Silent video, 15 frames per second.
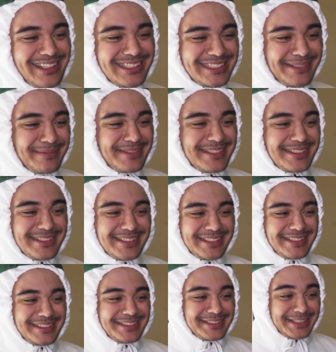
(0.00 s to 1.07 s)
look some...
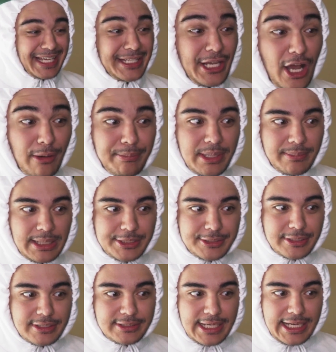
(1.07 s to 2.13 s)
Can y'all be my
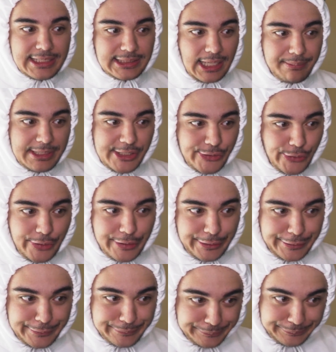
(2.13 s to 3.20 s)
sugar daddies? I be
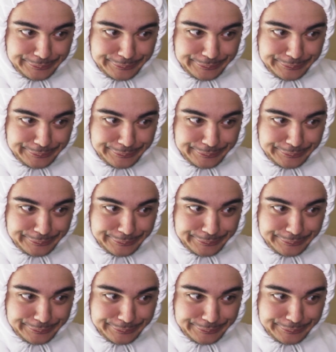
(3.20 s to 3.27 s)
struggling.